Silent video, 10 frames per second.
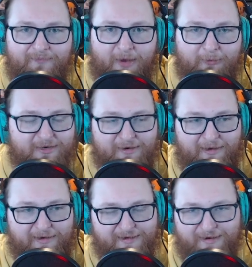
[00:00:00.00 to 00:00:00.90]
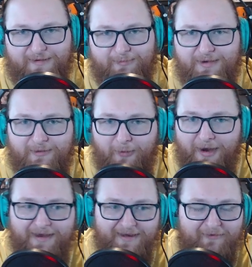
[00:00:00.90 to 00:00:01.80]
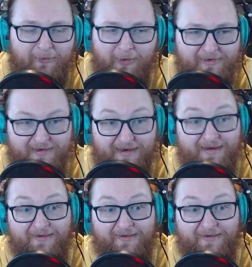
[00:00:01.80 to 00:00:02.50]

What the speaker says: Which was like 6 months away, and everyone was like, oh,